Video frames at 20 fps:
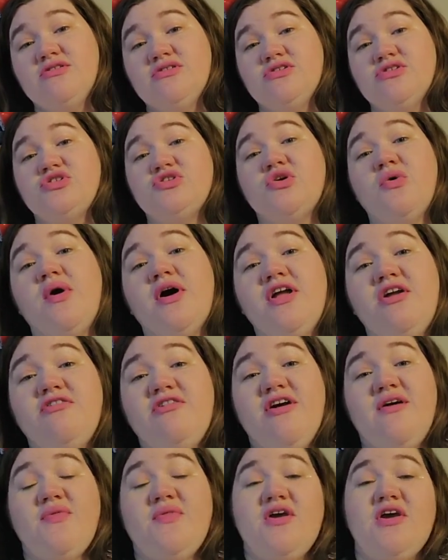So while you're
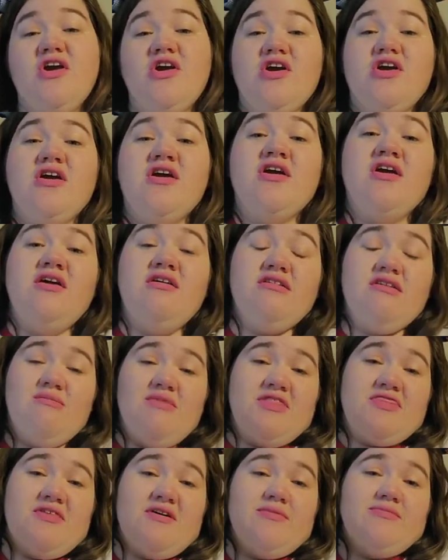down there, give me
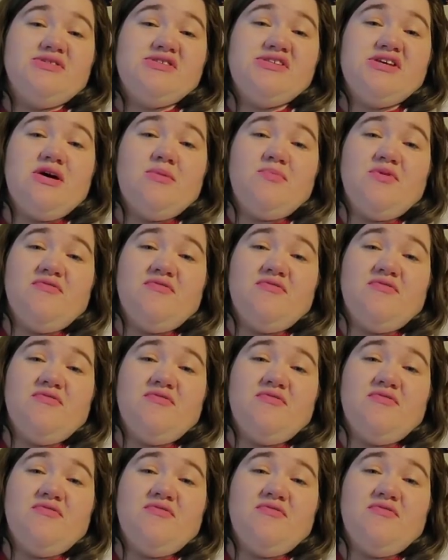a thumbs up